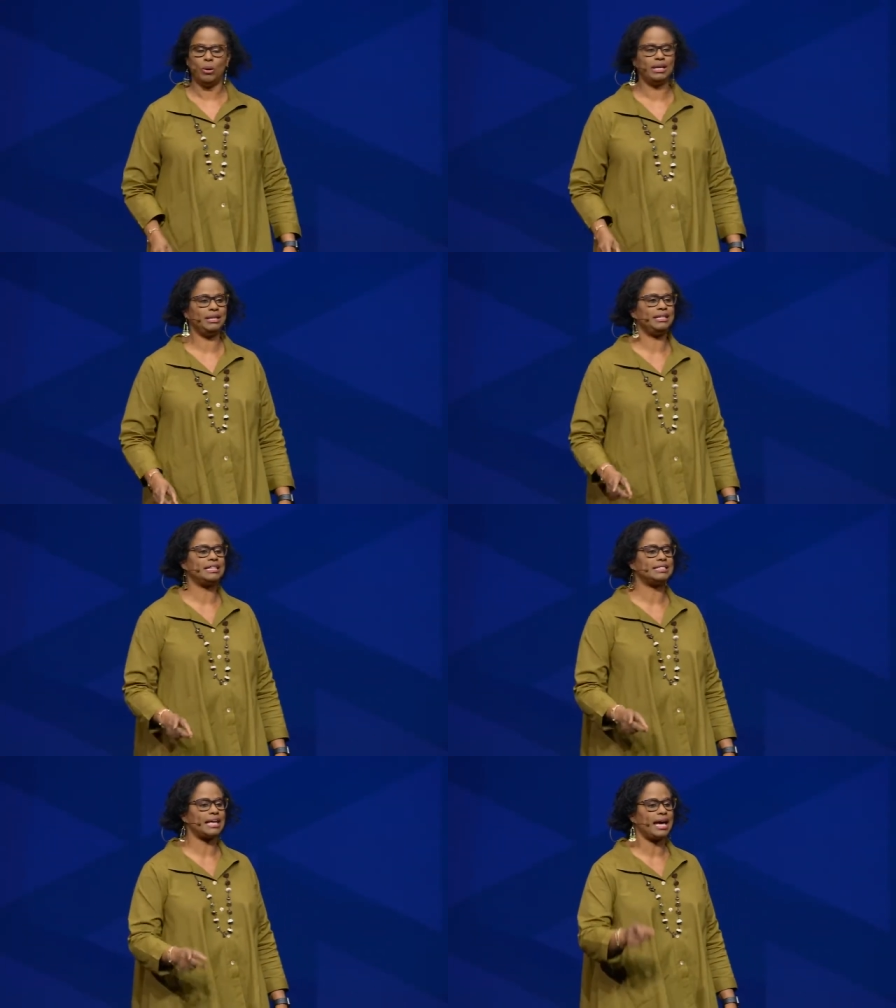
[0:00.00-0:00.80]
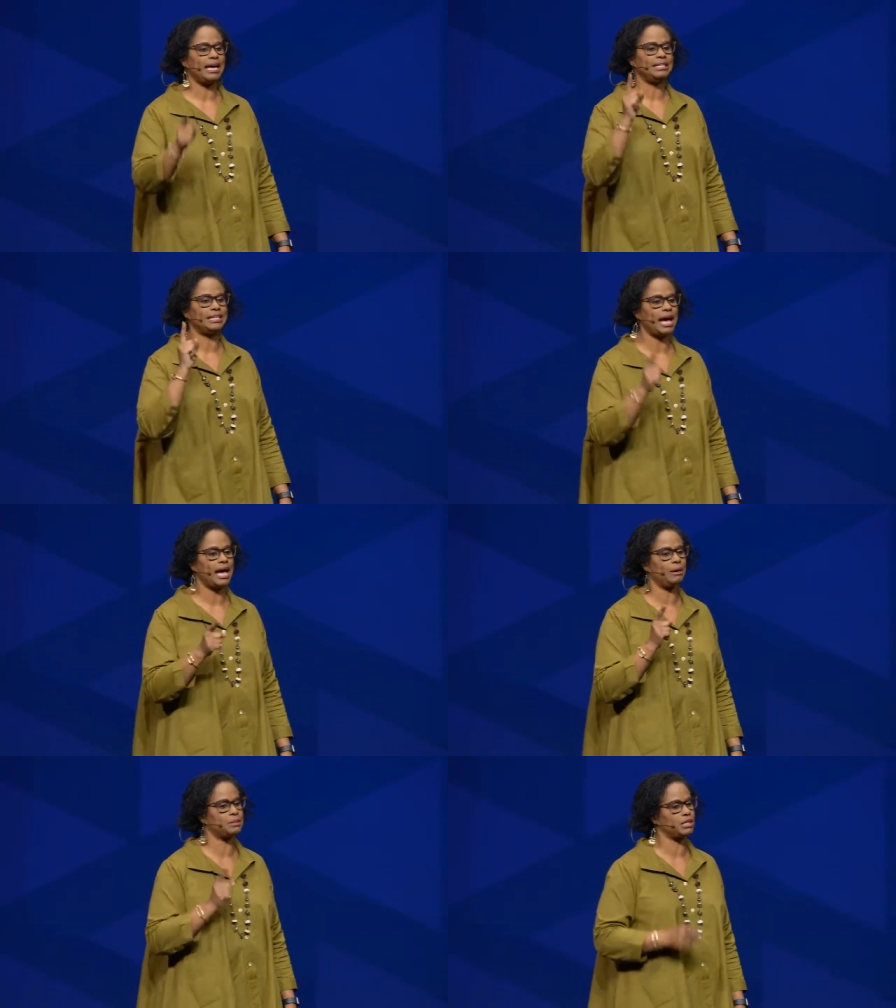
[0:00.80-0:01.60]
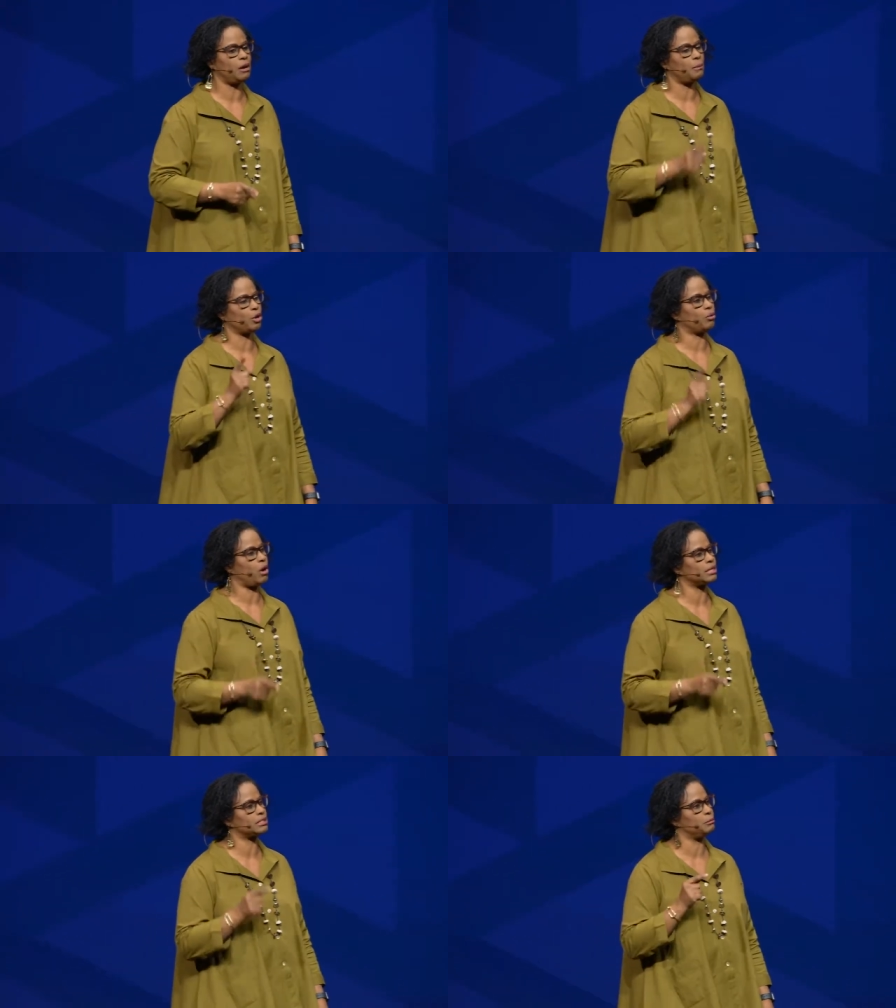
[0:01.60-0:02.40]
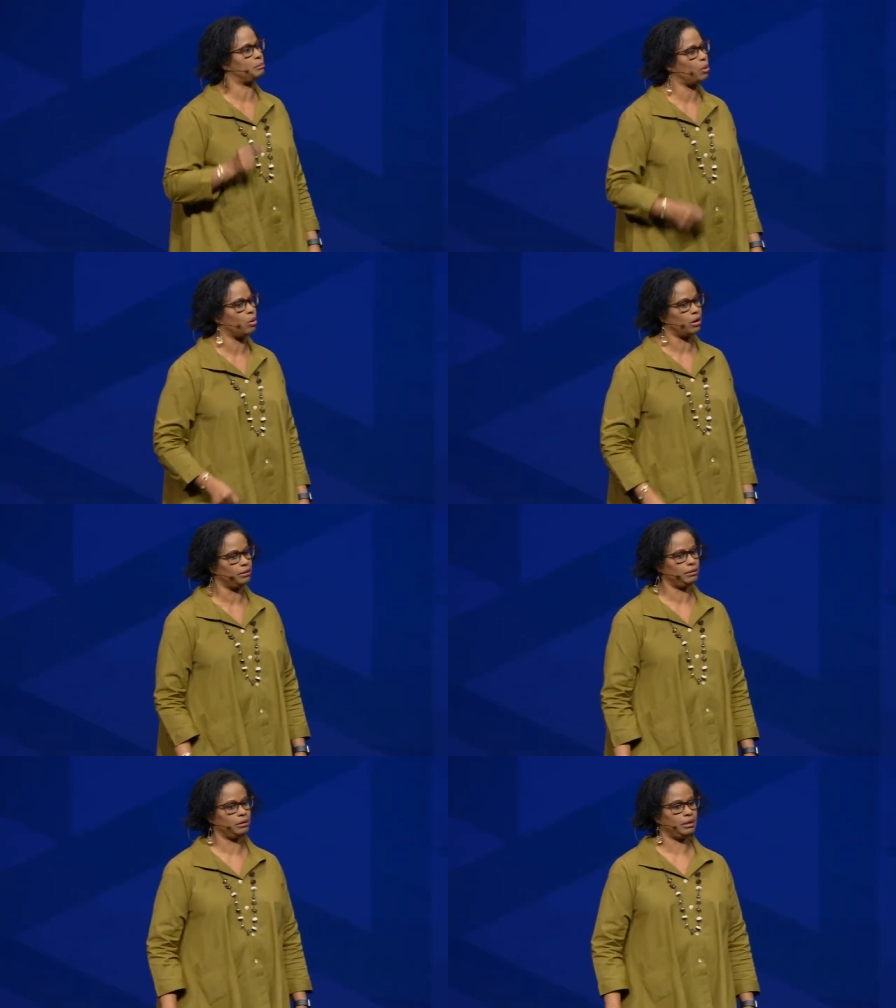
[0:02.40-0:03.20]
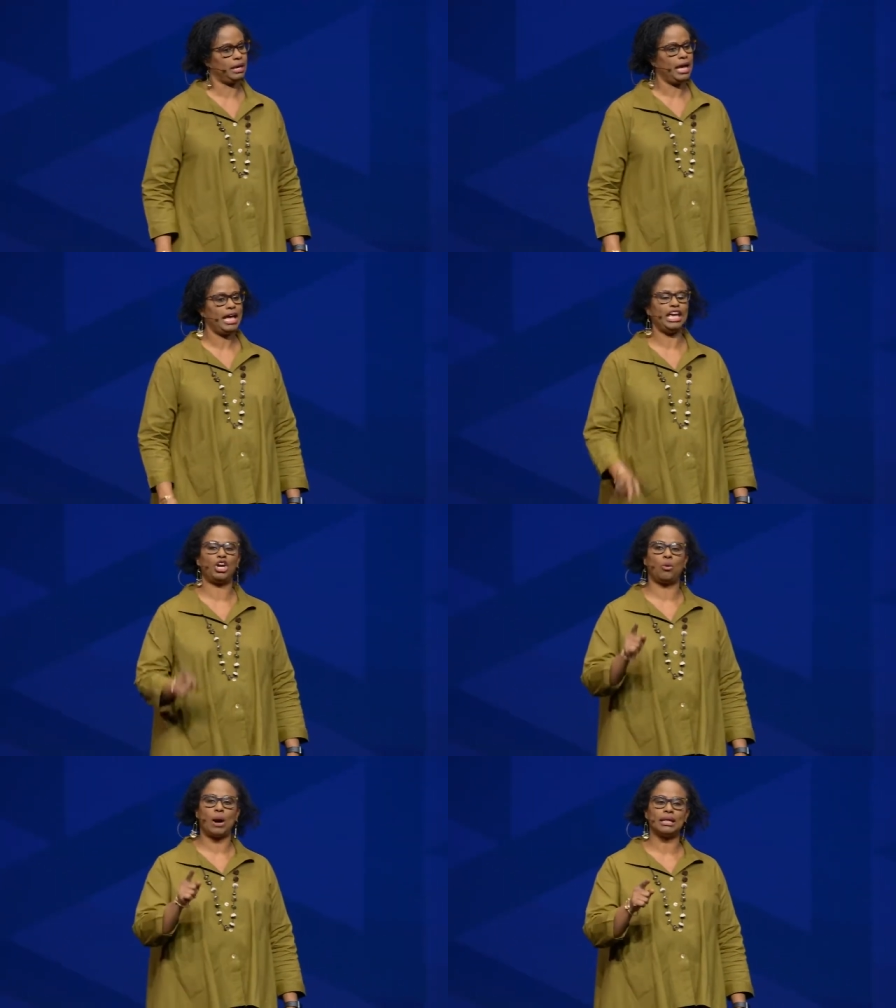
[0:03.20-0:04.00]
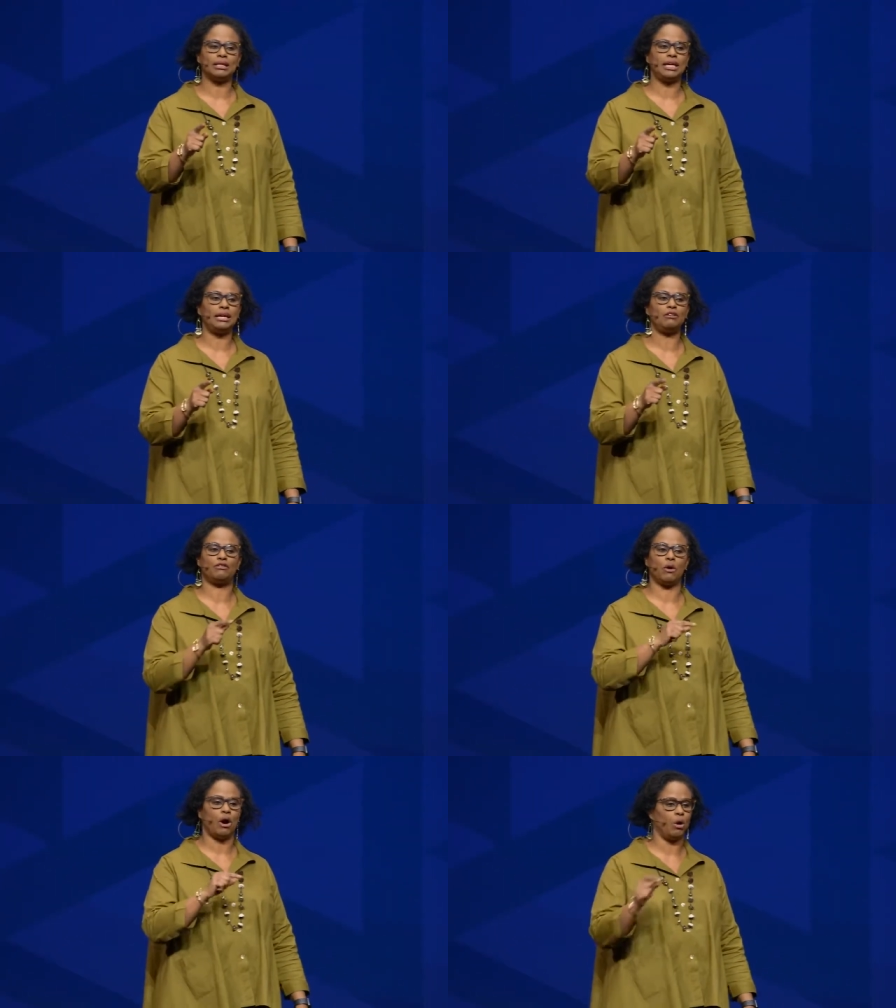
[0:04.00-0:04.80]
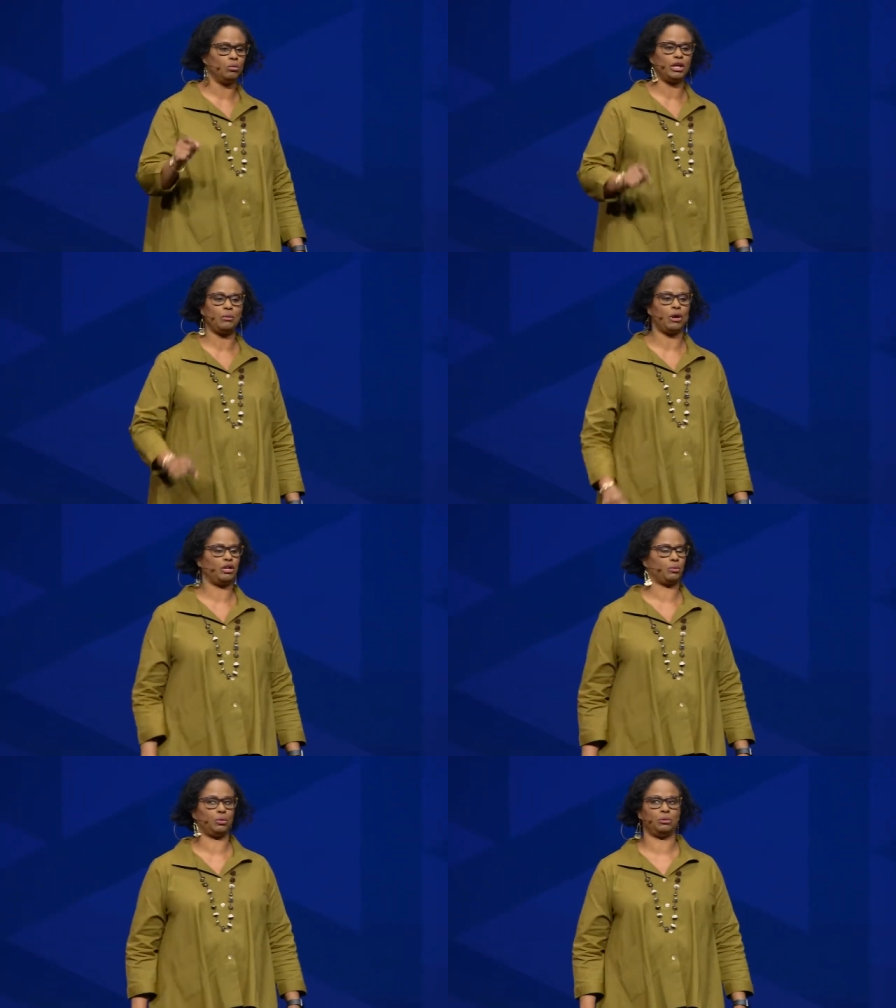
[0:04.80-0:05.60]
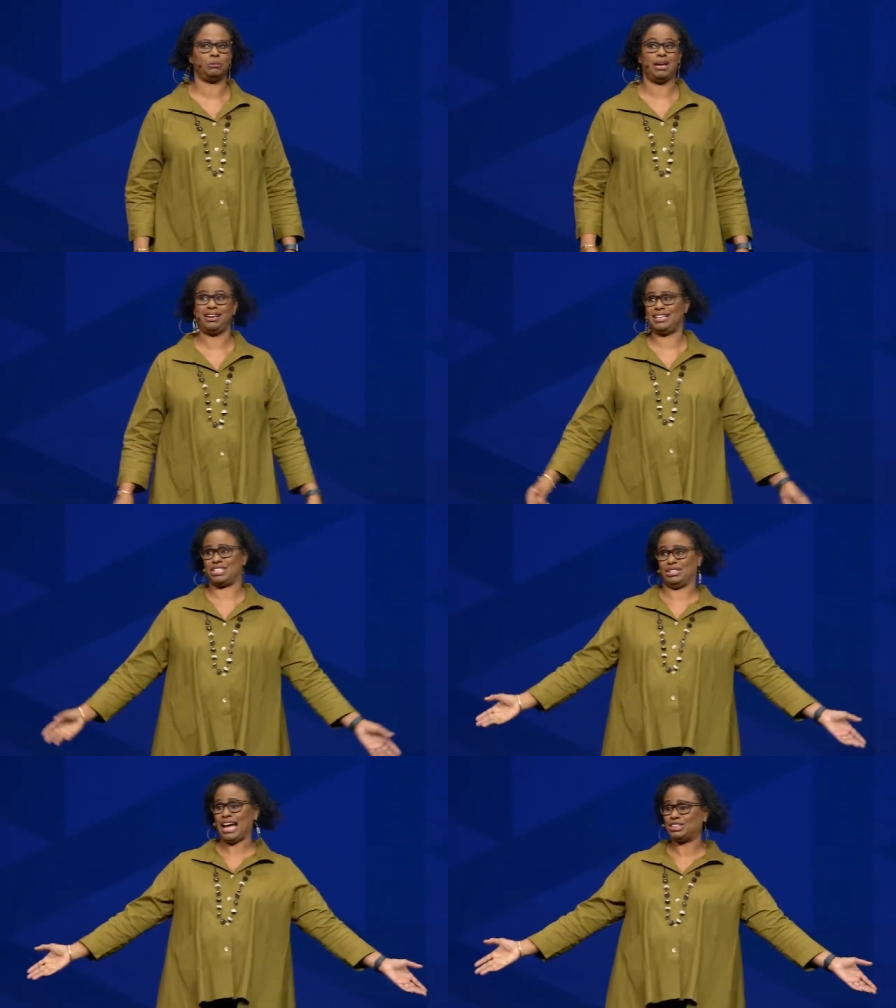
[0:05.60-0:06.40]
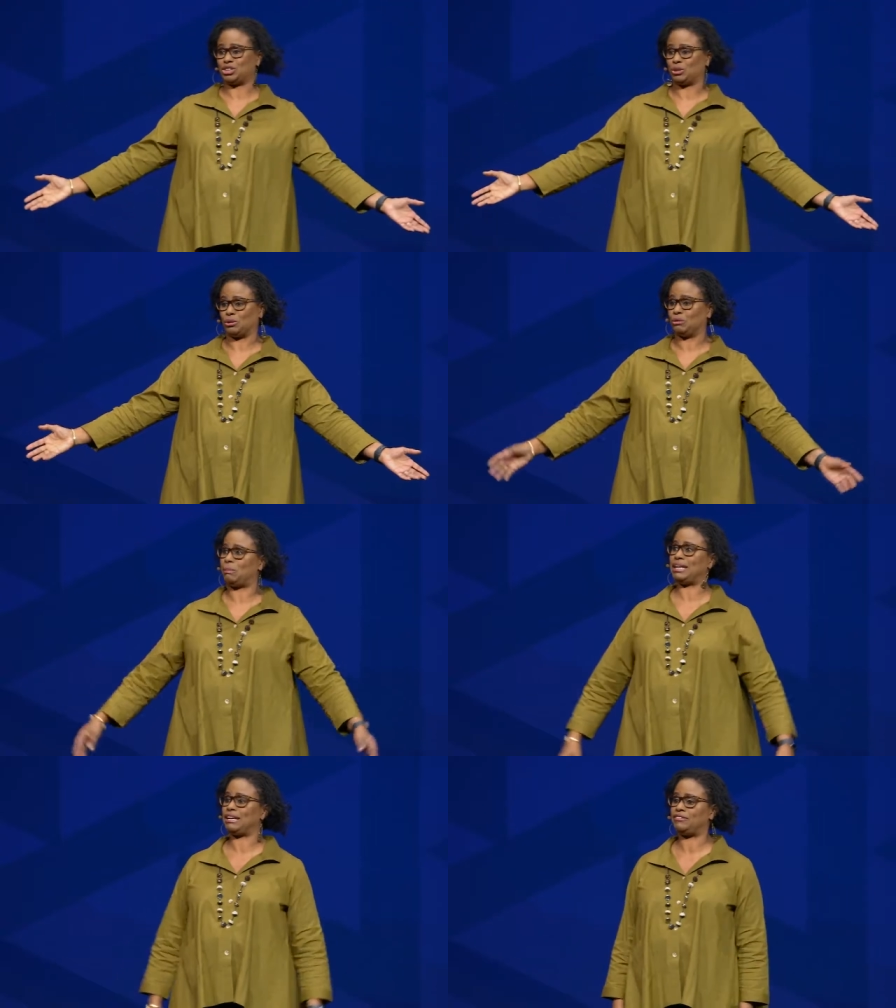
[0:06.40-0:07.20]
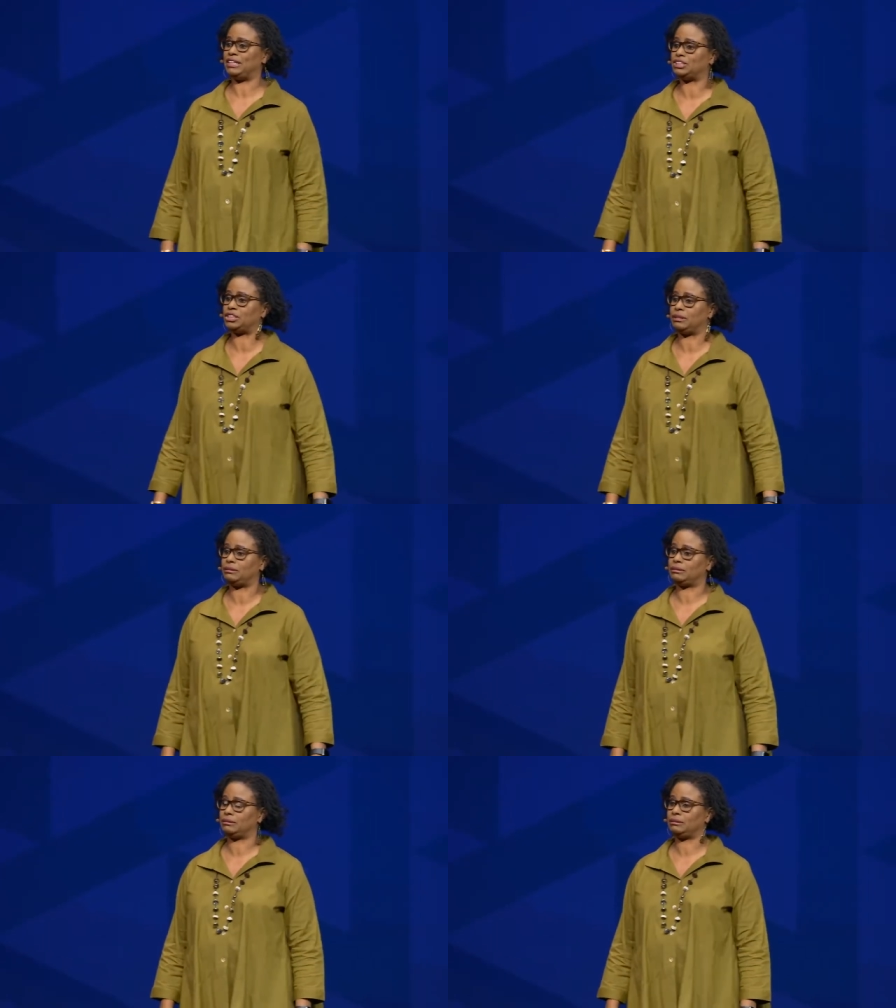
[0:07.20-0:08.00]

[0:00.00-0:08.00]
We need to say, time's up across the board. Equality for only one group is illogical by definition.